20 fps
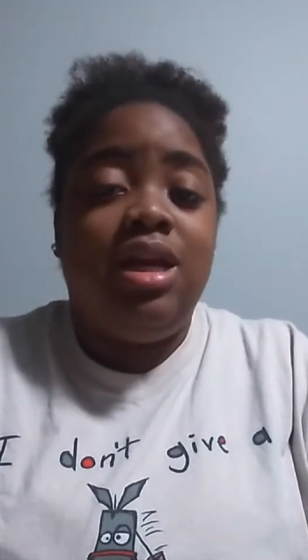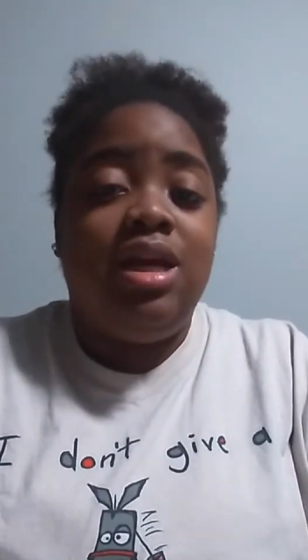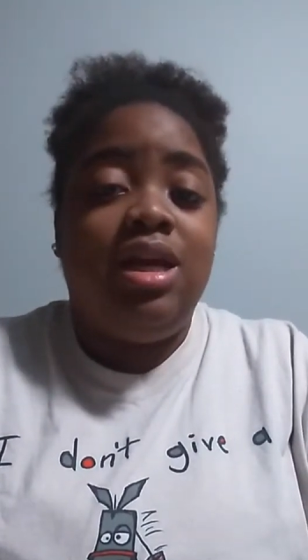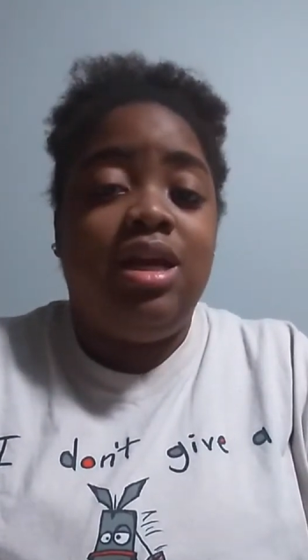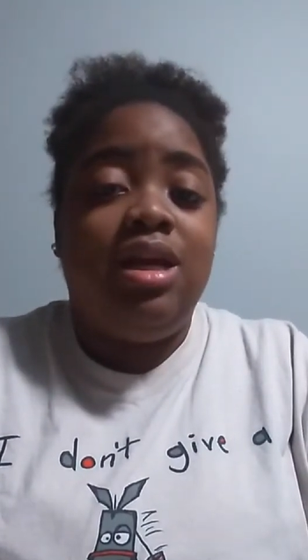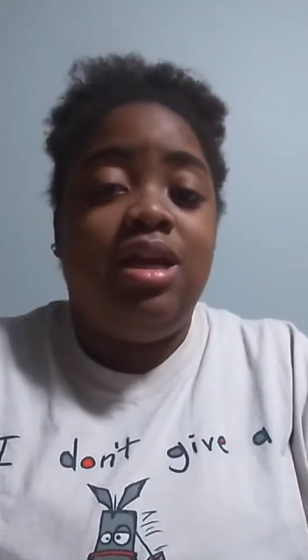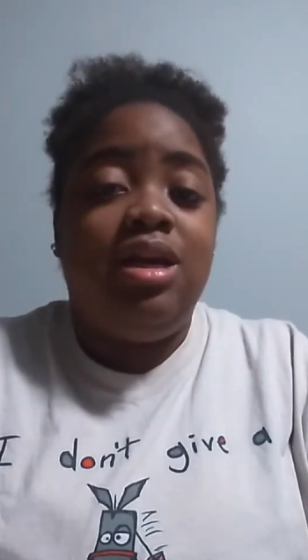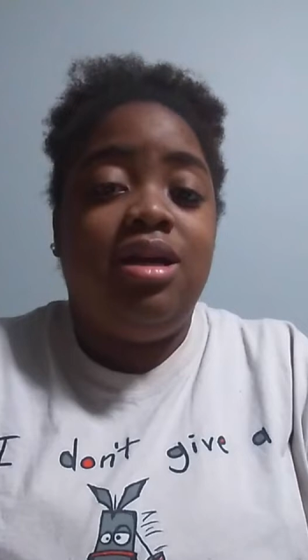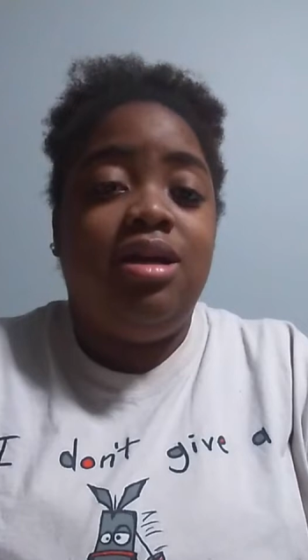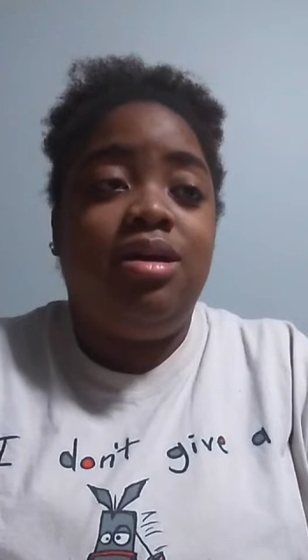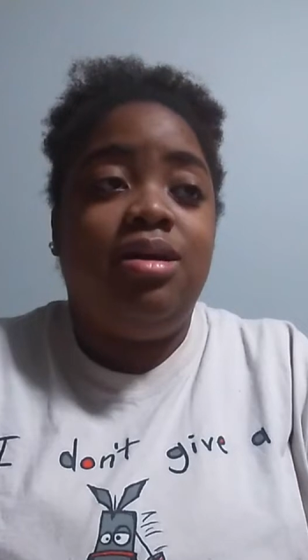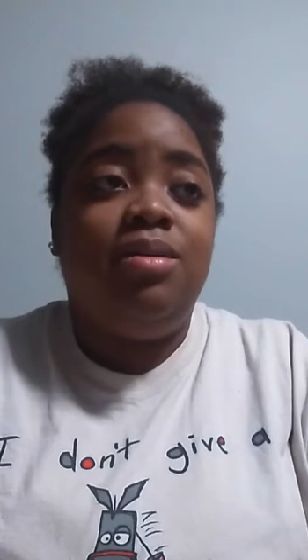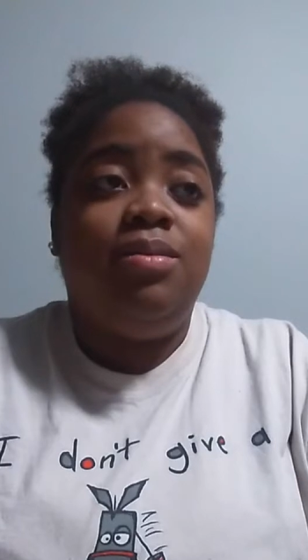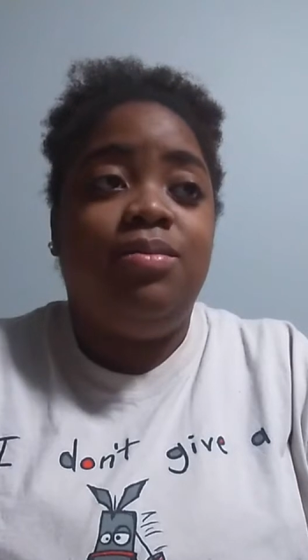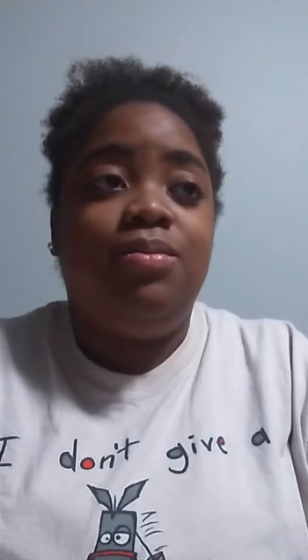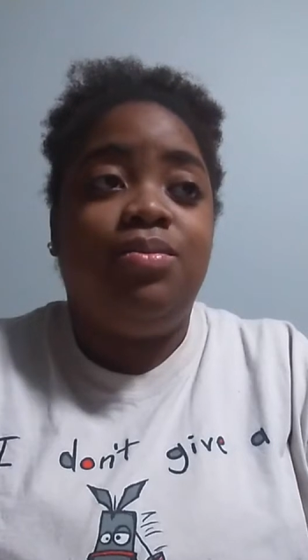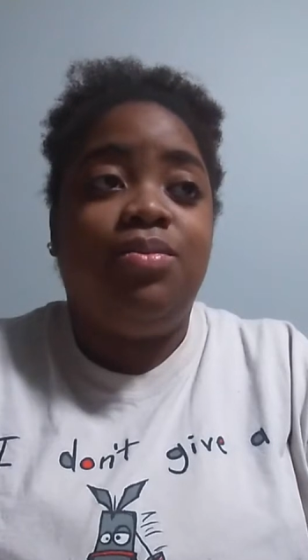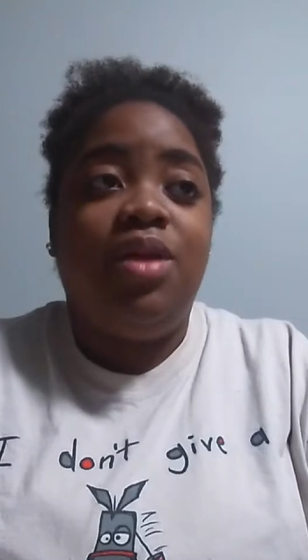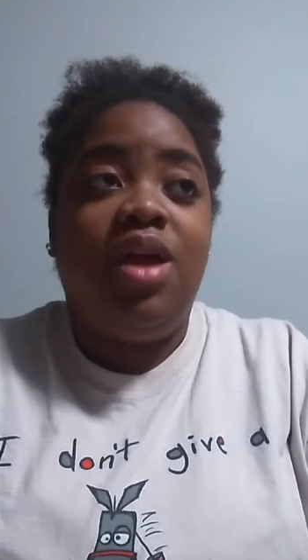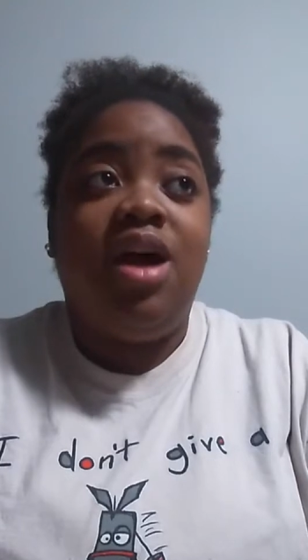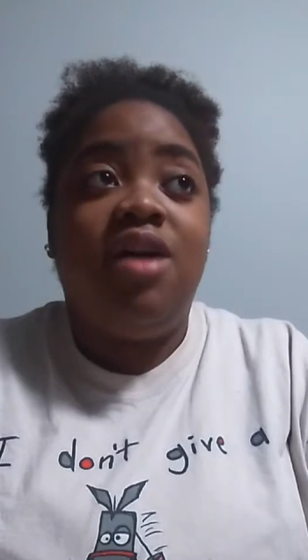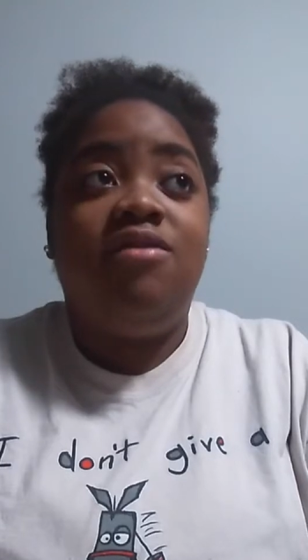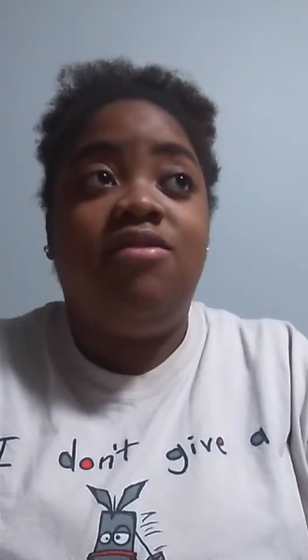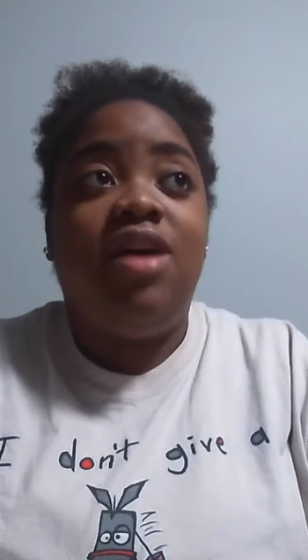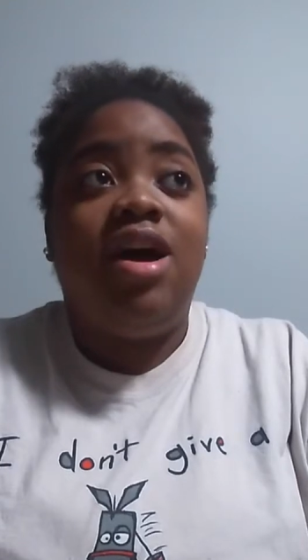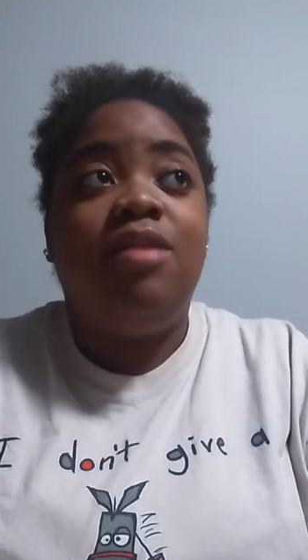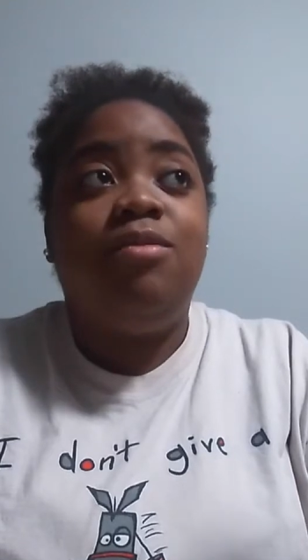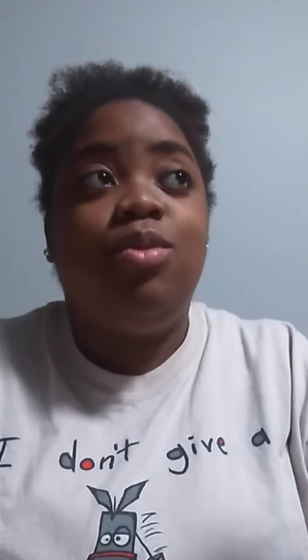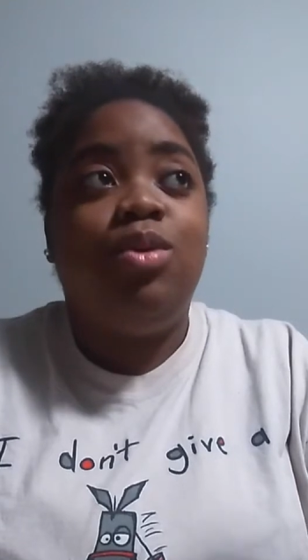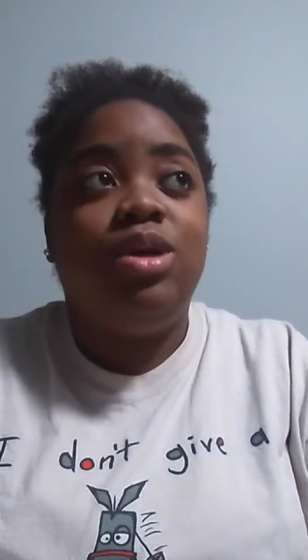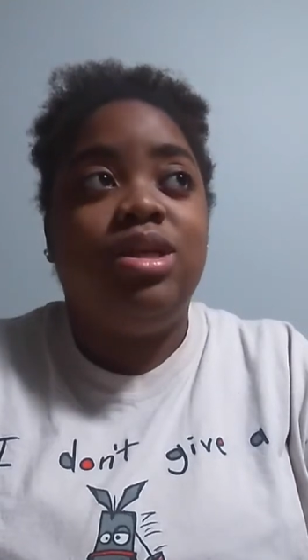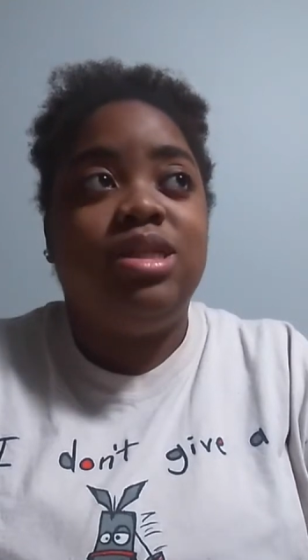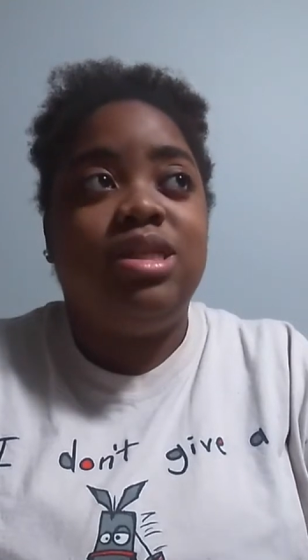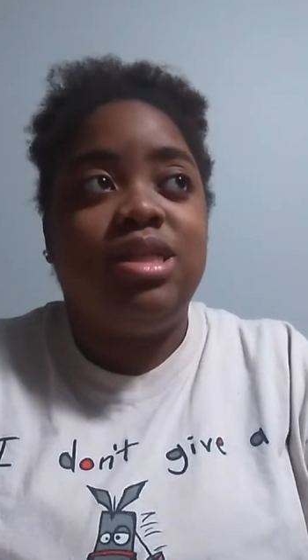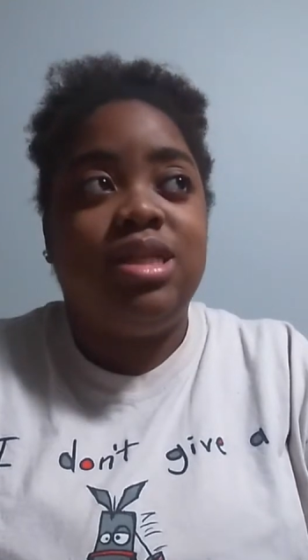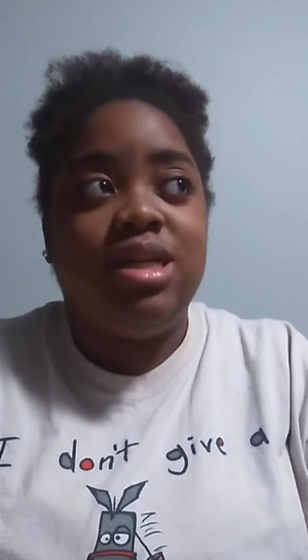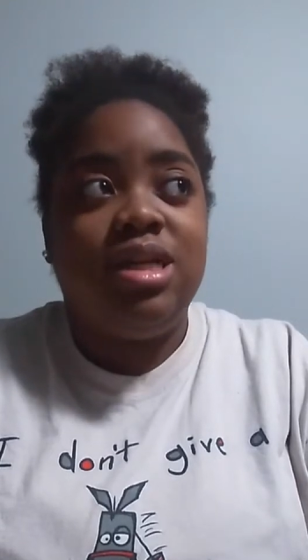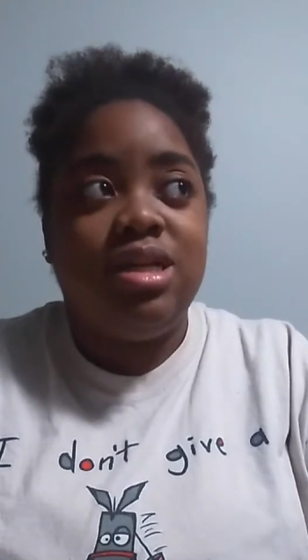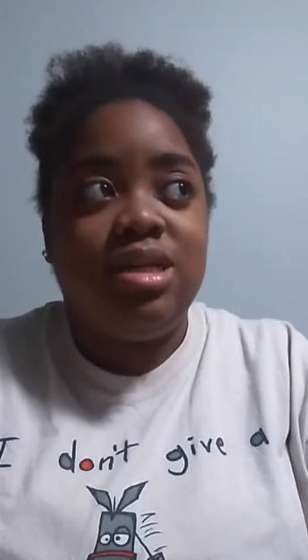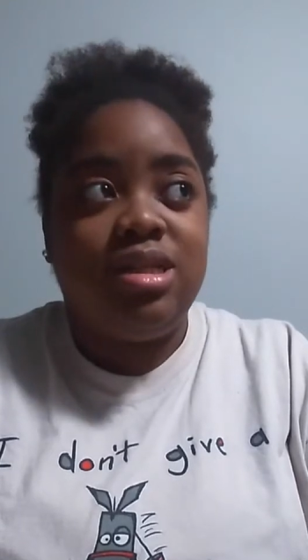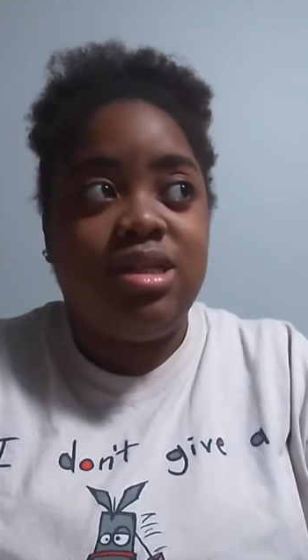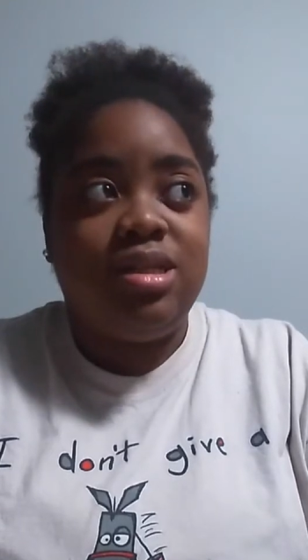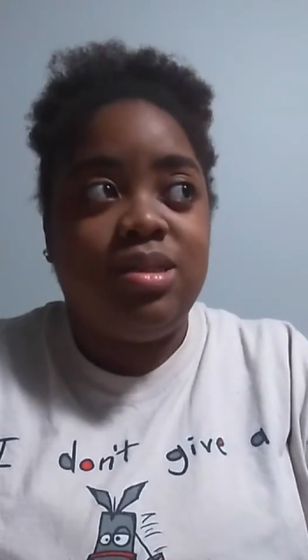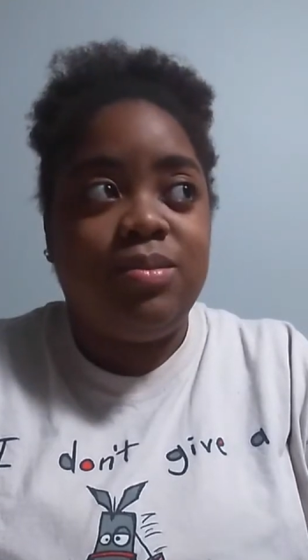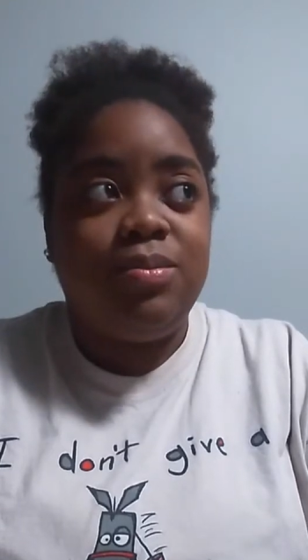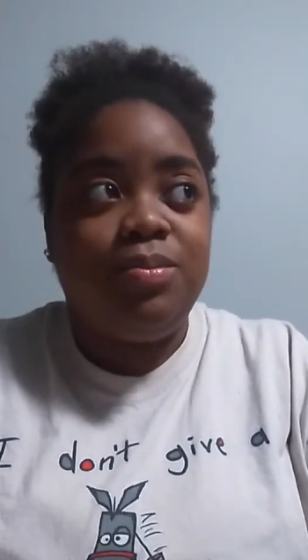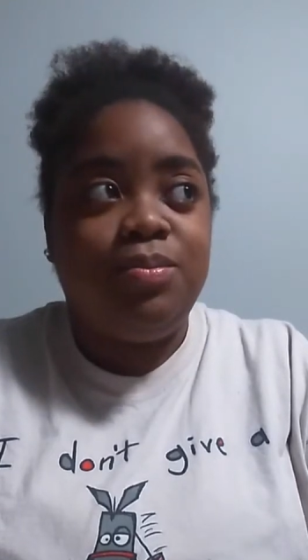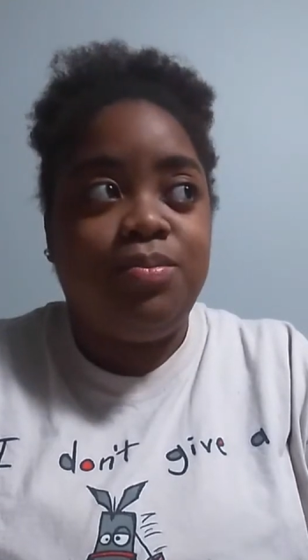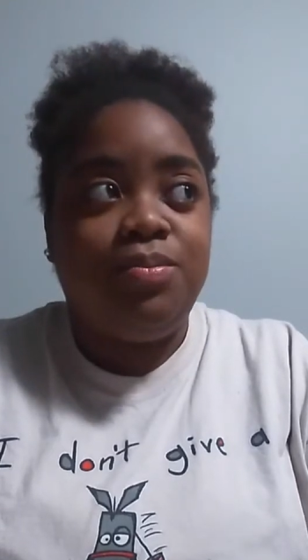it a 5.6.